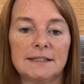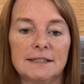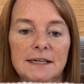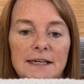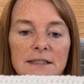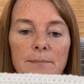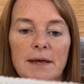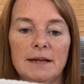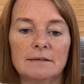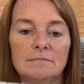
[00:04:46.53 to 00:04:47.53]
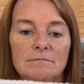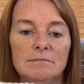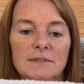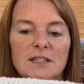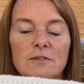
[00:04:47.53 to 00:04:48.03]
It's a bit,
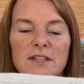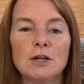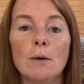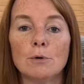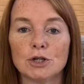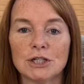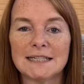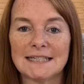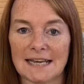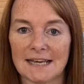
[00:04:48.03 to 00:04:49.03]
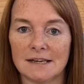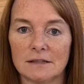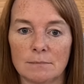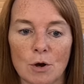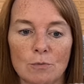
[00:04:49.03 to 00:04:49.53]
there's not much to see at the
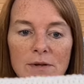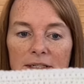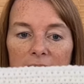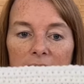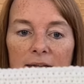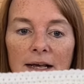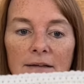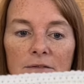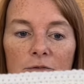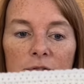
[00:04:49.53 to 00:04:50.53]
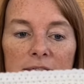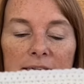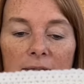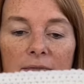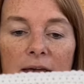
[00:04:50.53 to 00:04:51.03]
moment. I
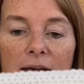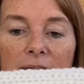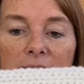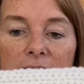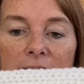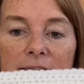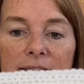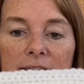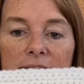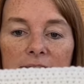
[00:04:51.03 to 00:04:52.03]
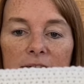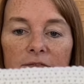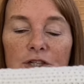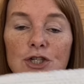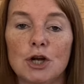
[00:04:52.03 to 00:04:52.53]
understand that. It's the
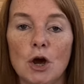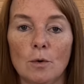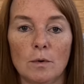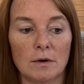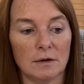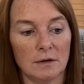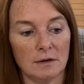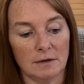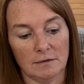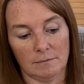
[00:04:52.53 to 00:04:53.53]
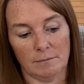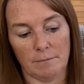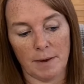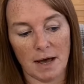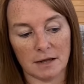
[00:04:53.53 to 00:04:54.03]
snow
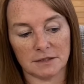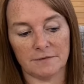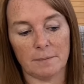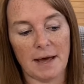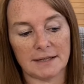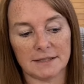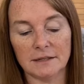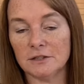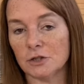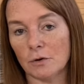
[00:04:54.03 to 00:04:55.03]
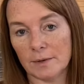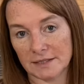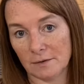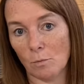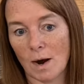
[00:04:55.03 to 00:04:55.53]
part of the pattern, so it's
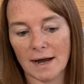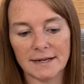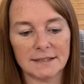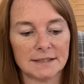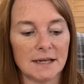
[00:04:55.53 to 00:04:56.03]
in white.